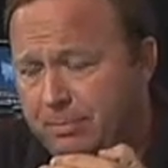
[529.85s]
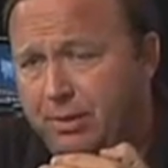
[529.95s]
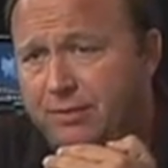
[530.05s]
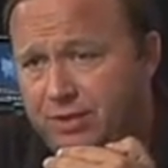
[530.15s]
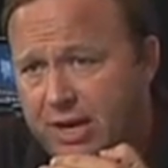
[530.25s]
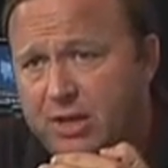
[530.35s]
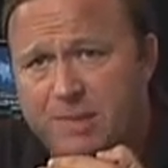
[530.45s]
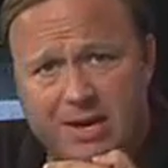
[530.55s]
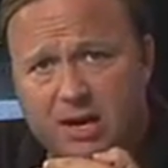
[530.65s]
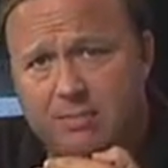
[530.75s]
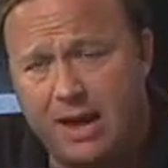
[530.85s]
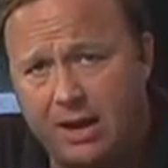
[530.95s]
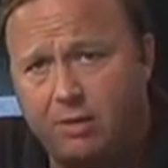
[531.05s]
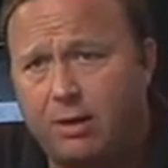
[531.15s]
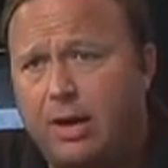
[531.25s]
people have said it's making them
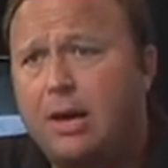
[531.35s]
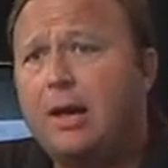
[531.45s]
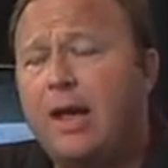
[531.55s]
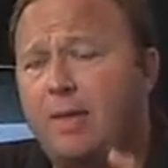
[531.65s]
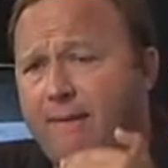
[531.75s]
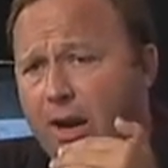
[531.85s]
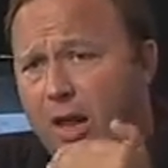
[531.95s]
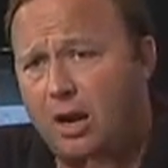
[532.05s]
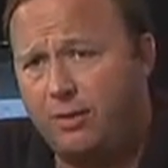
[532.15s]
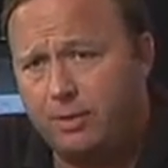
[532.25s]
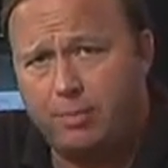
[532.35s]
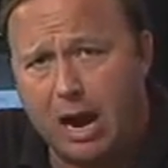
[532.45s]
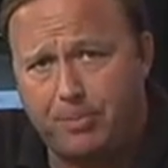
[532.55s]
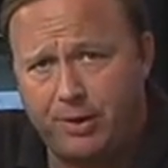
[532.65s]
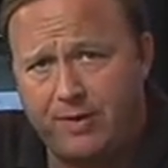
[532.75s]
angry, and they've got a lot of other
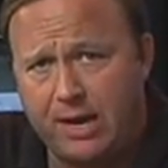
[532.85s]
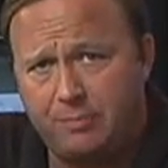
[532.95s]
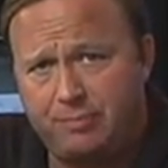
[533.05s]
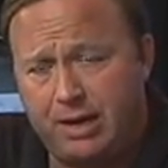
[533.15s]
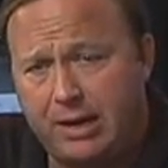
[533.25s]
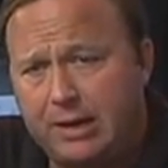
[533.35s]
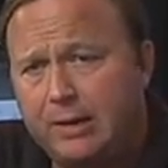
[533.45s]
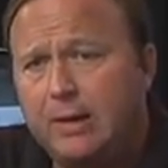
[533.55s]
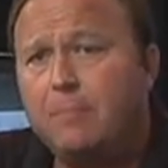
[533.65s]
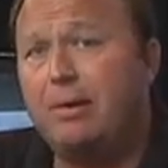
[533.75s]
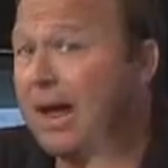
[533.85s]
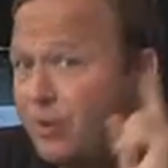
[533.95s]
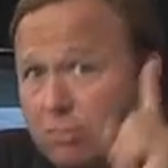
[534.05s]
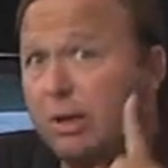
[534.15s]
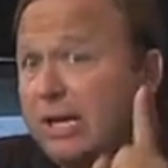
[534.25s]
property they could pick. But
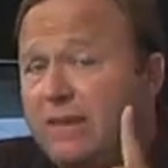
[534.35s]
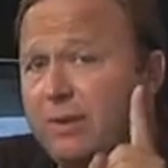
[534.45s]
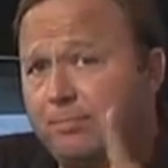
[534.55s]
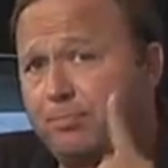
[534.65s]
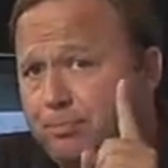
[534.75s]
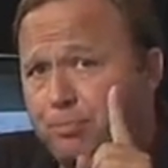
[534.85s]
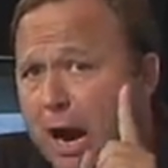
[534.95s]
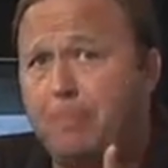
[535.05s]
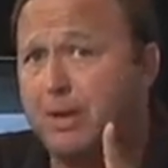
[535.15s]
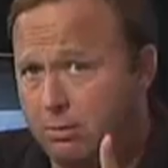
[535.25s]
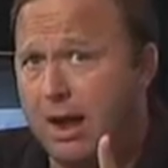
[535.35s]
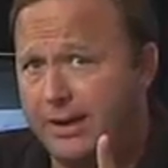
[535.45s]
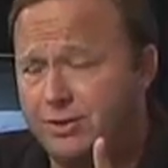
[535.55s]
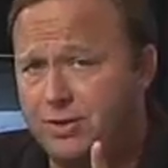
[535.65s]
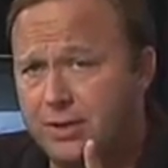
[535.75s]
I do believe in property
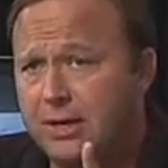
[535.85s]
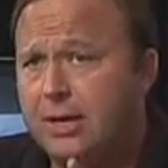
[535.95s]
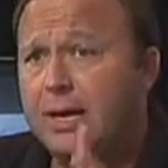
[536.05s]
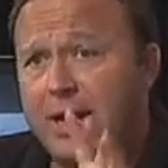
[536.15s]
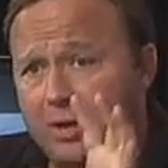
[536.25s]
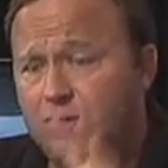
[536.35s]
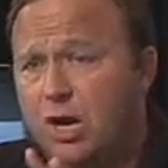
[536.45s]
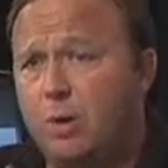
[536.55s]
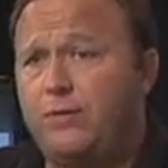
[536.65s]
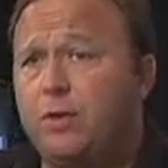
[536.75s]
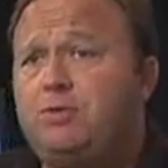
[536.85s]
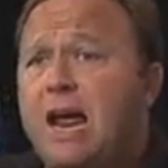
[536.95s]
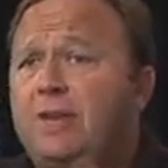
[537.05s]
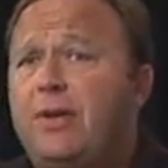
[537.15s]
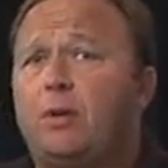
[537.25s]
rights. And so if you
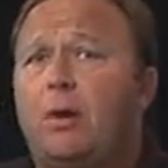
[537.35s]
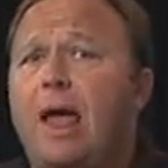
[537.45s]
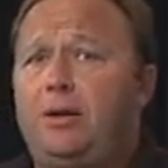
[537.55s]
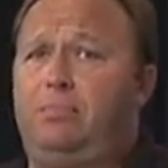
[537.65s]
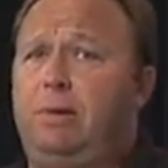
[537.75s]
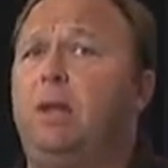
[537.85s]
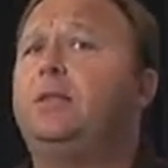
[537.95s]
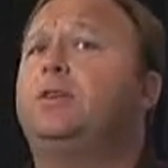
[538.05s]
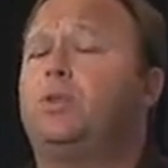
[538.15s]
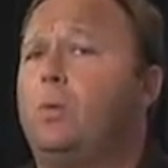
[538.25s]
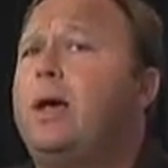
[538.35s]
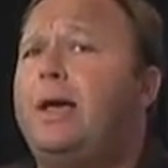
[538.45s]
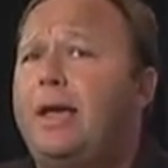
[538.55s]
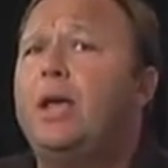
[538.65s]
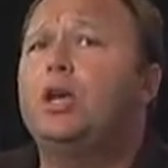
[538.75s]
take their right to build this
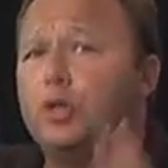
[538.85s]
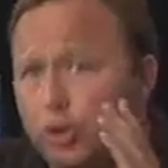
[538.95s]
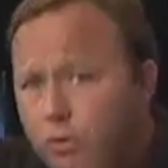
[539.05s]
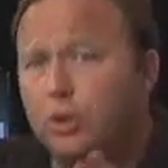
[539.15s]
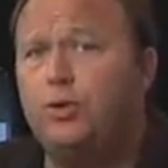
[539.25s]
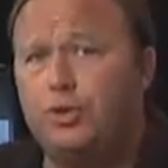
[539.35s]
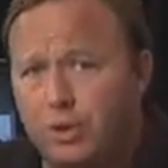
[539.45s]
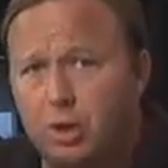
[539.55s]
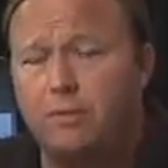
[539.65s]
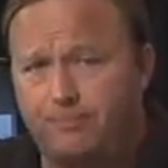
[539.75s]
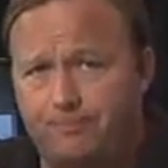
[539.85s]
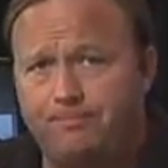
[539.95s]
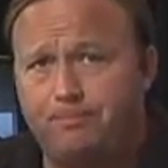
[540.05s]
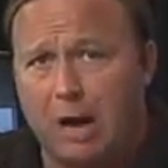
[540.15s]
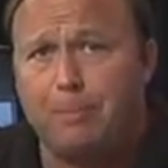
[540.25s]
away, you lose your
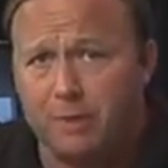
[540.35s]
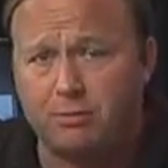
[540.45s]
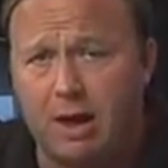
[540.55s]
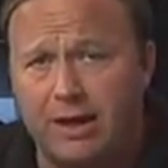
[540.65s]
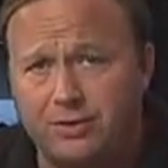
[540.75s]
property